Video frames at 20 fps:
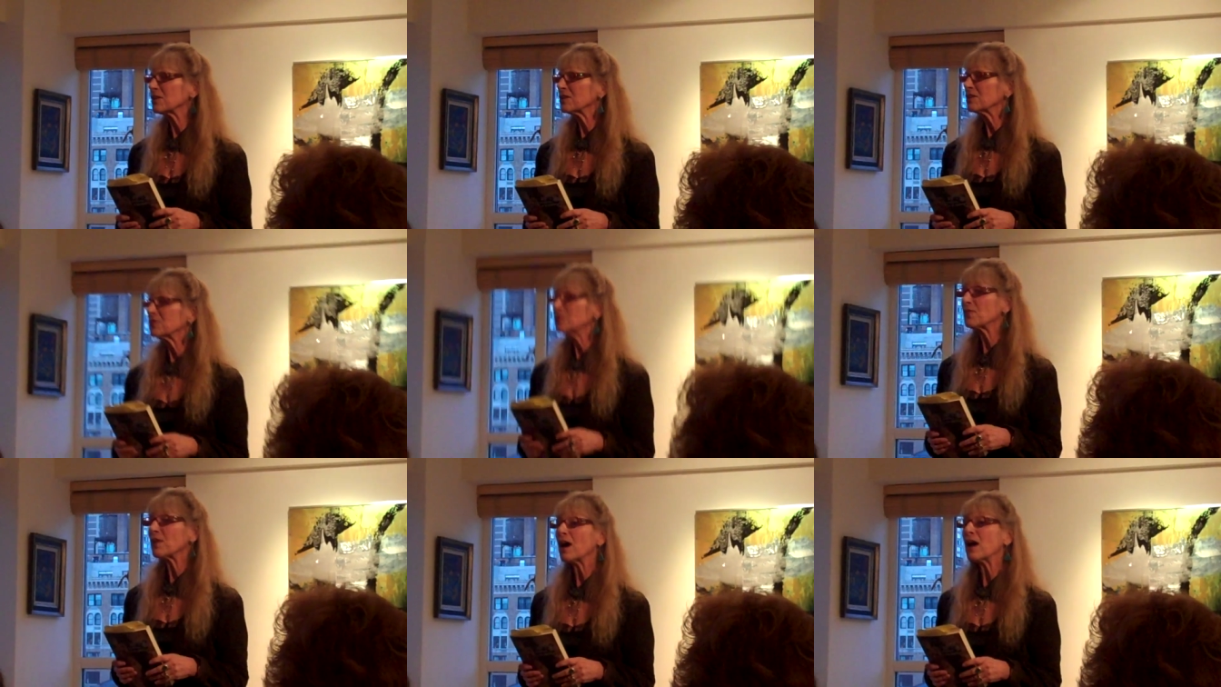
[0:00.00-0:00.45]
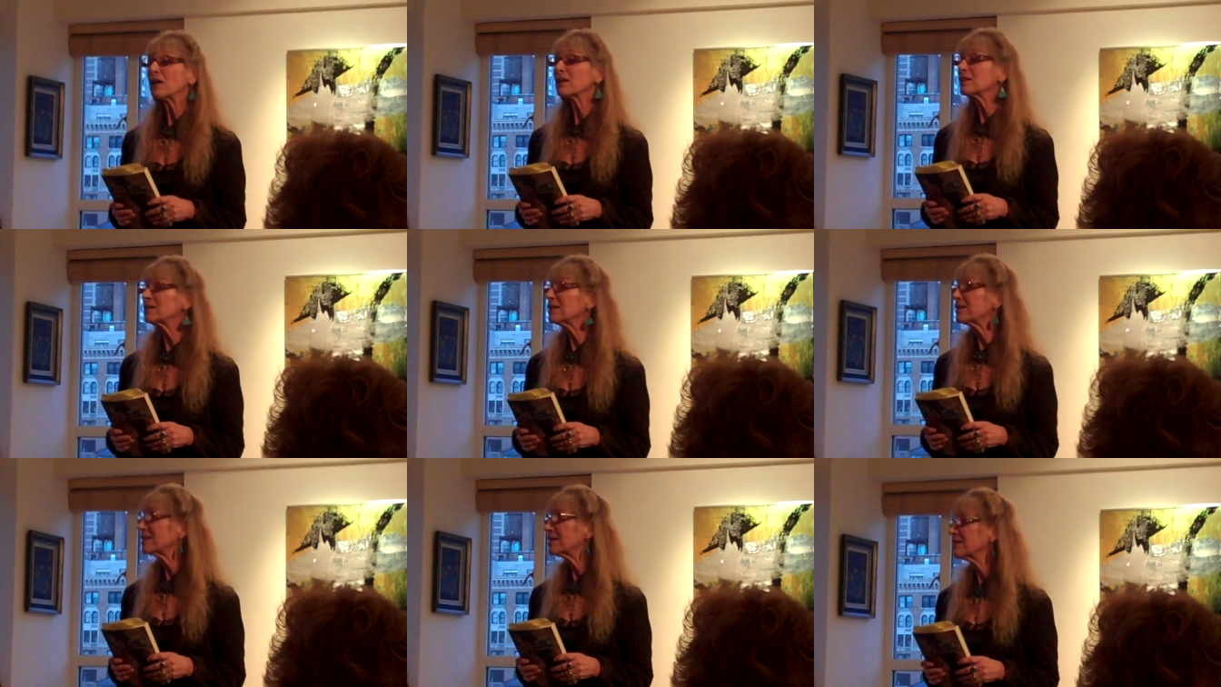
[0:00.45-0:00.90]
of
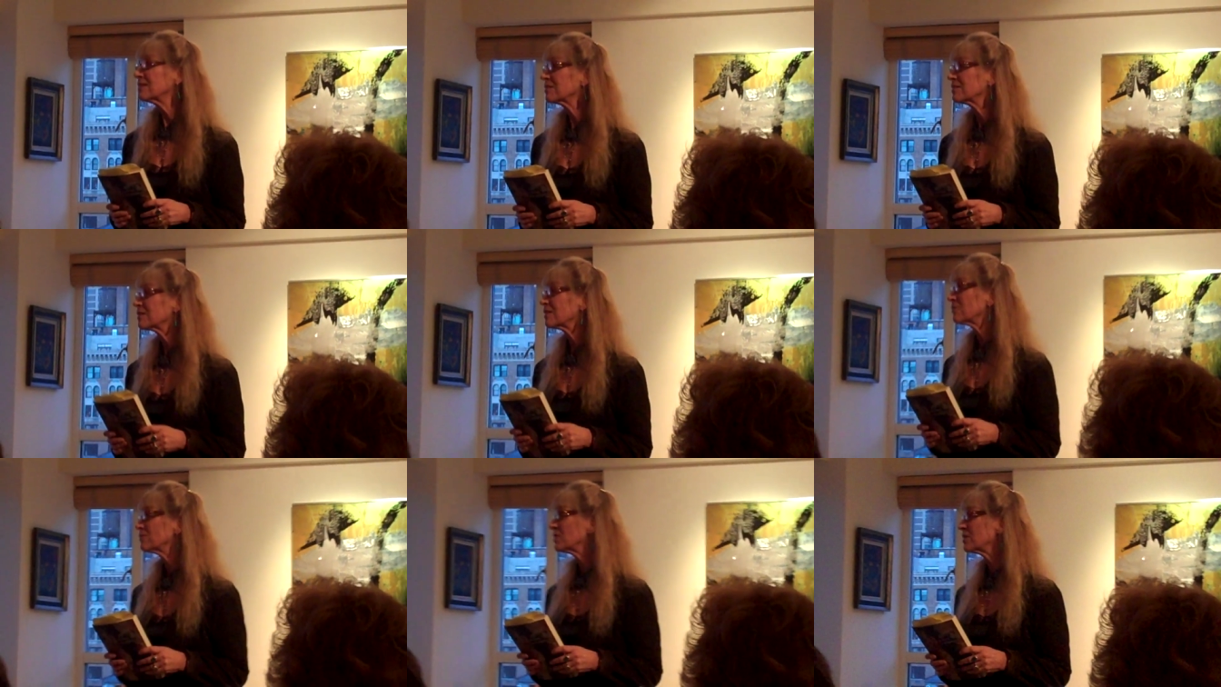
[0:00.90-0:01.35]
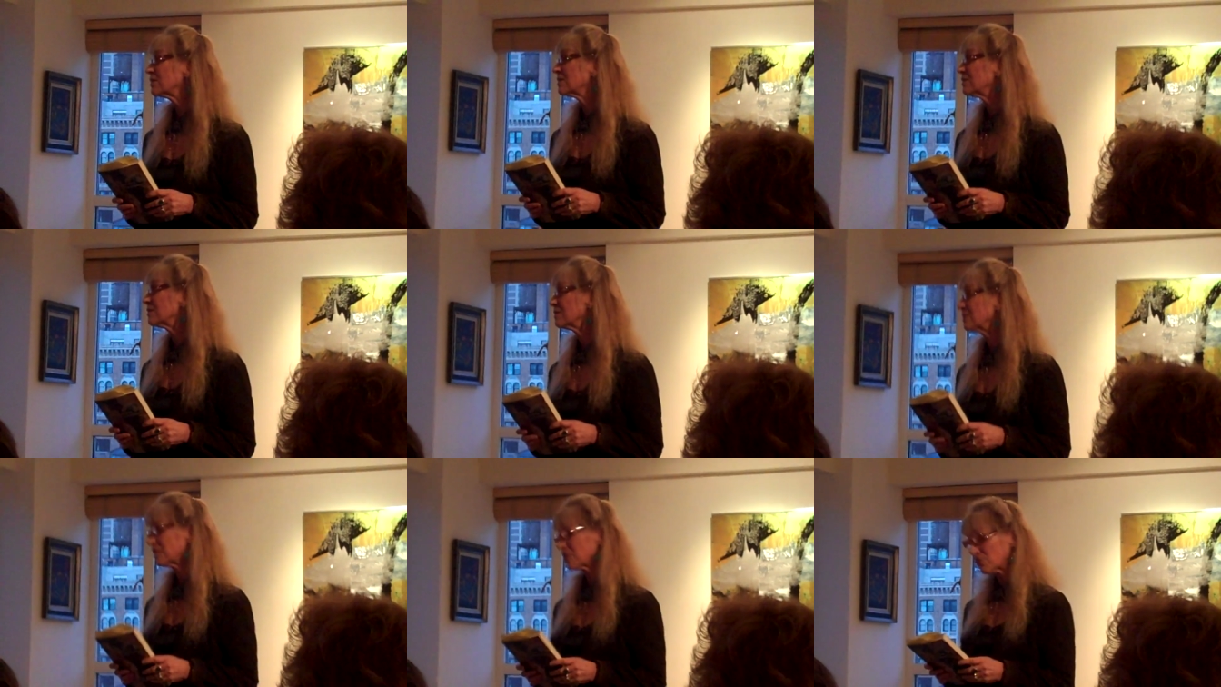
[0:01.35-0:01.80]
Agni, lovely
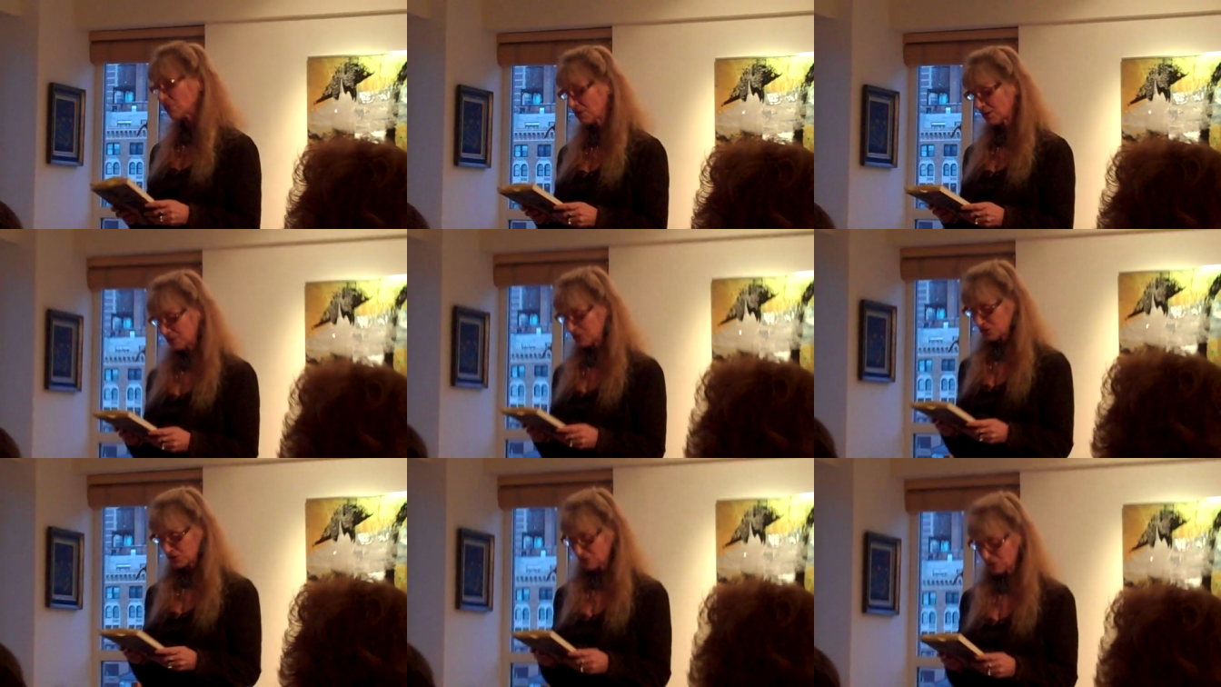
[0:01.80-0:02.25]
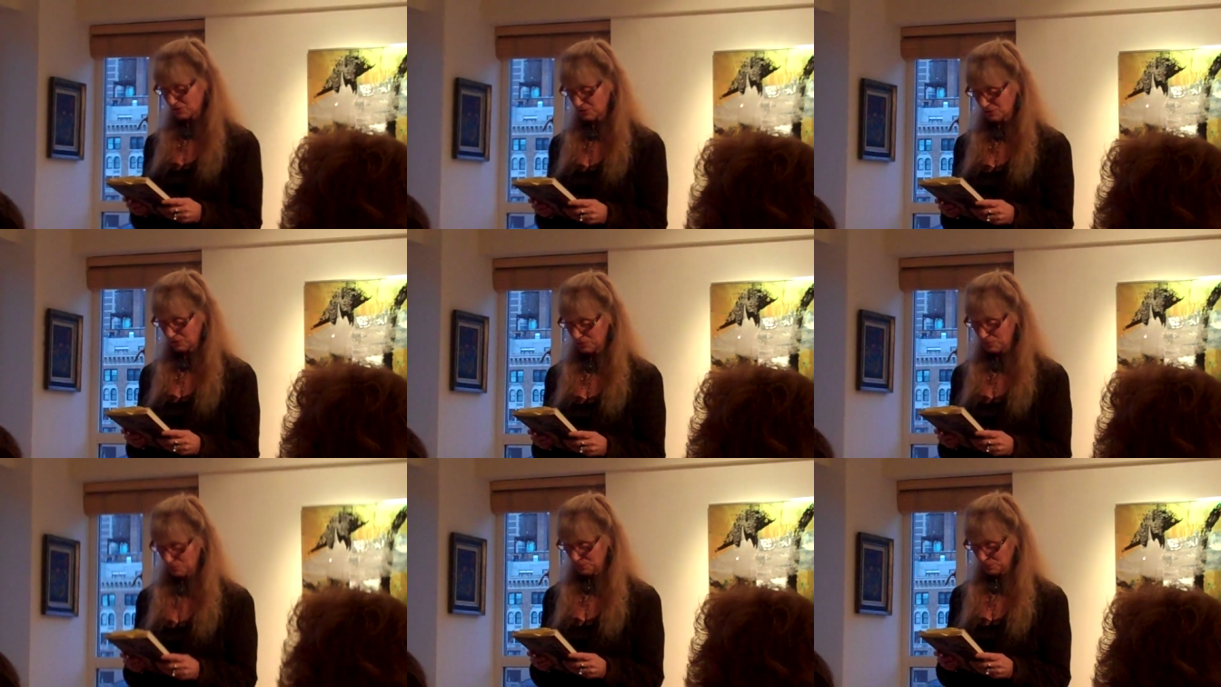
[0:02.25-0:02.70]
literary journal,